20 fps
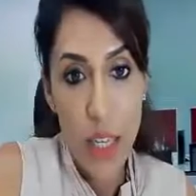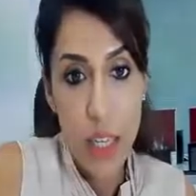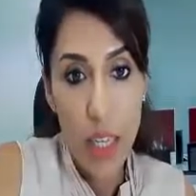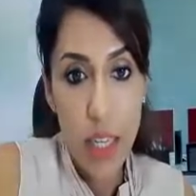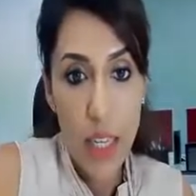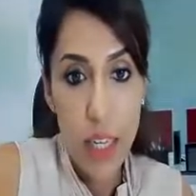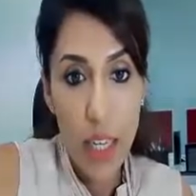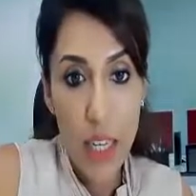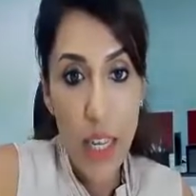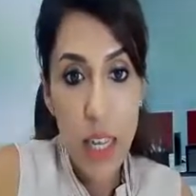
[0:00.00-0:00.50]

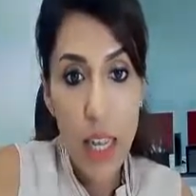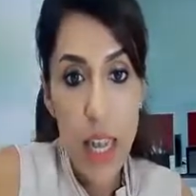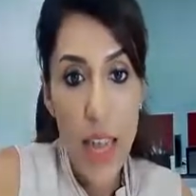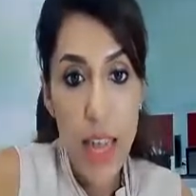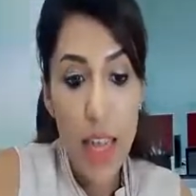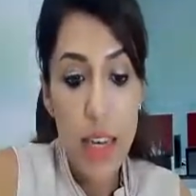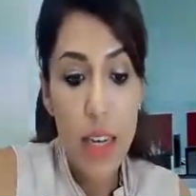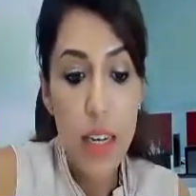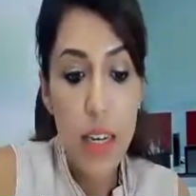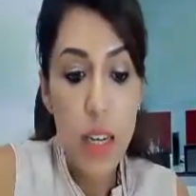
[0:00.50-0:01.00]
Okay,
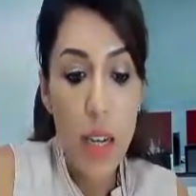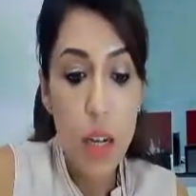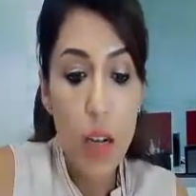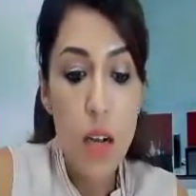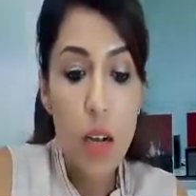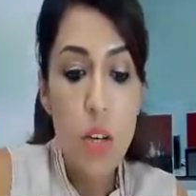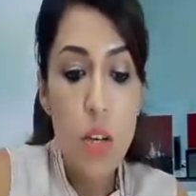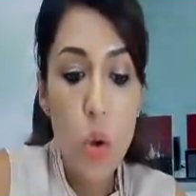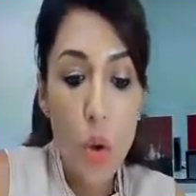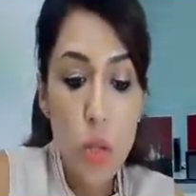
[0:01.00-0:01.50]
and
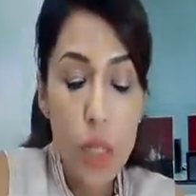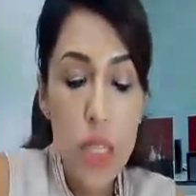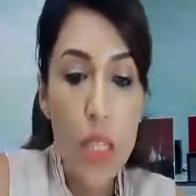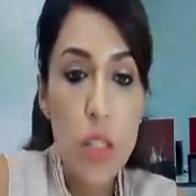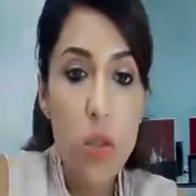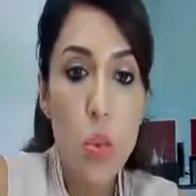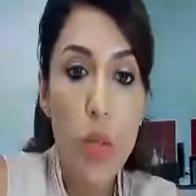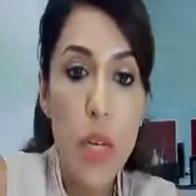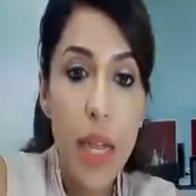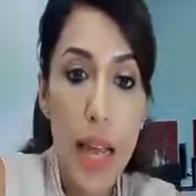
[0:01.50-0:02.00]
a
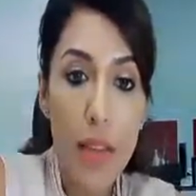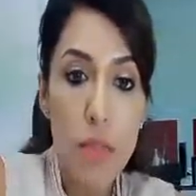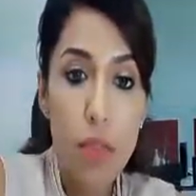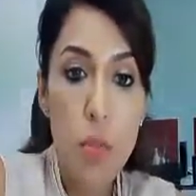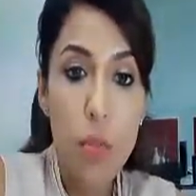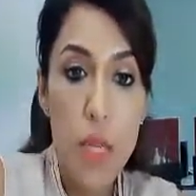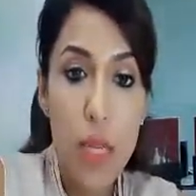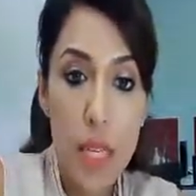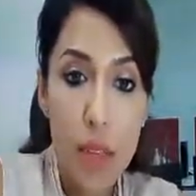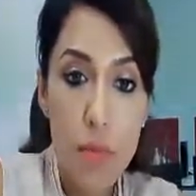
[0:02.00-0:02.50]
notice would have to
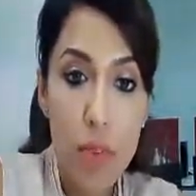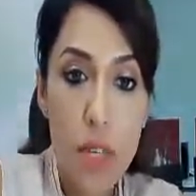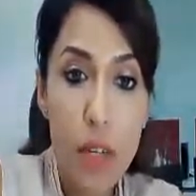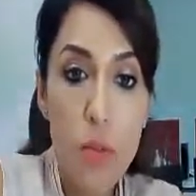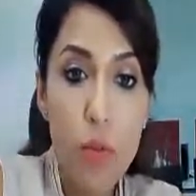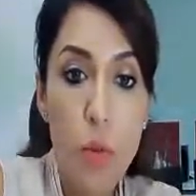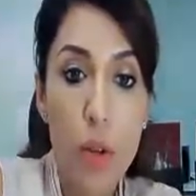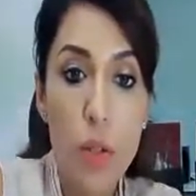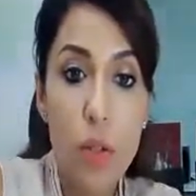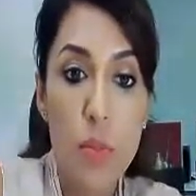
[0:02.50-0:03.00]
be
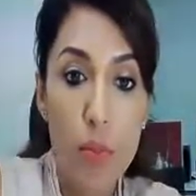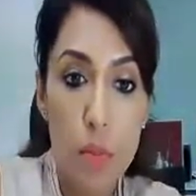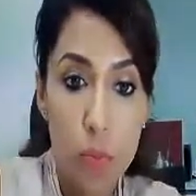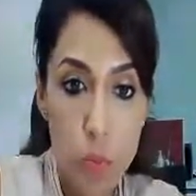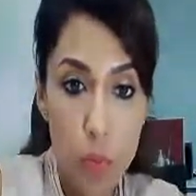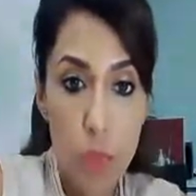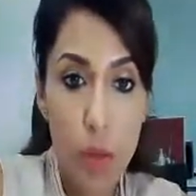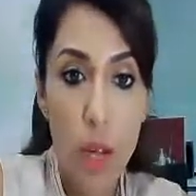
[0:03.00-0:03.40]
given for,